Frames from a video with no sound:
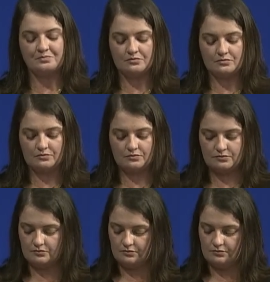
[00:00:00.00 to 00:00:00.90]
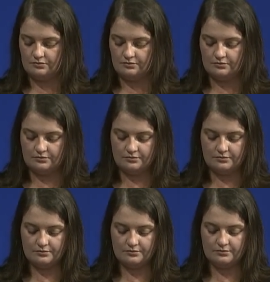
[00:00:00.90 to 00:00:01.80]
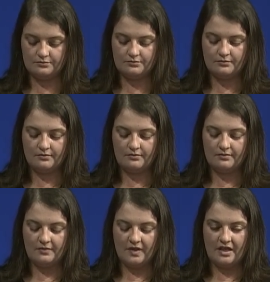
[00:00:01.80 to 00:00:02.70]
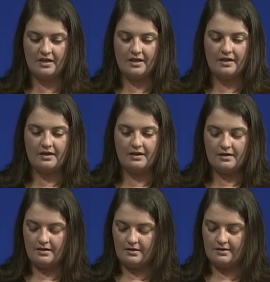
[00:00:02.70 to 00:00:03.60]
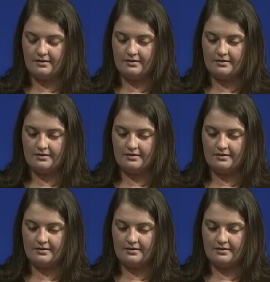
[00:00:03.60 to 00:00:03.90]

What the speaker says: [no speech]